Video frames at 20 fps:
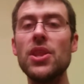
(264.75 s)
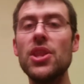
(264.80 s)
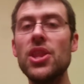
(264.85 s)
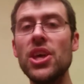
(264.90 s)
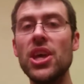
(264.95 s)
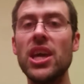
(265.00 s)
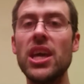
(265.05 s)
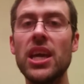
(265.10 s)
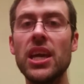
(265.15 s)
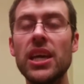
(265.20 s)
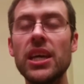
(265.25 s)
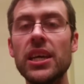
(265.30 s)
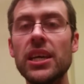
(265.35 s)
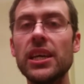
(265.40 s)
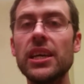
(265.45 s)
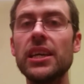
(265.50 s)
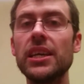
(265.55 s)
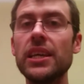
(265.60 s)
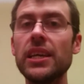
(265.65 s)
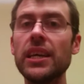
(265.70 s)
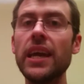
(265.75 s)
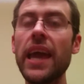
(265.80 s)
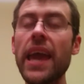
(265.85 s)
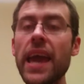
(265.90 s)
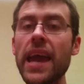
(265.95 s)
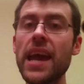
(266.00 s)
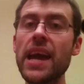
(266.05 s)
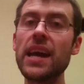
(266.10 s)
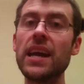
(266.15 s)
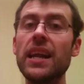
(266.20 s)
the
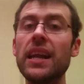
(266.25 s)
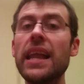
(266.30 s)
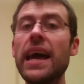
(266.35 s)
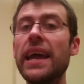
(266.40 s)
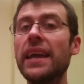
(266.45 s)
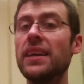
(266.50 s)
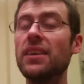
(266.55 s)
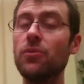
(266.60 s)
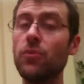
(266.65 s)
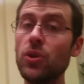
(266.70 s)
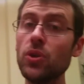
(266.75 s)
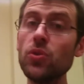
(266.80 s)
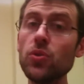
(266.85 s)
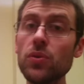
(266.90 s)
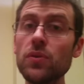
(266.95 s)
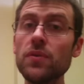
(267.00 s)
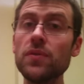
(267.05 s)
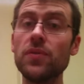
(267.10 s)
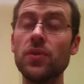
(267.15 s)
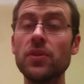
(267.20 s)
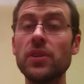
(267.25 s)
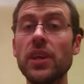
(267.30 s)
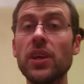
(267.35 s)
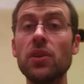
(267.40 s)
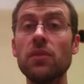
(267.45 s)
air like we do for the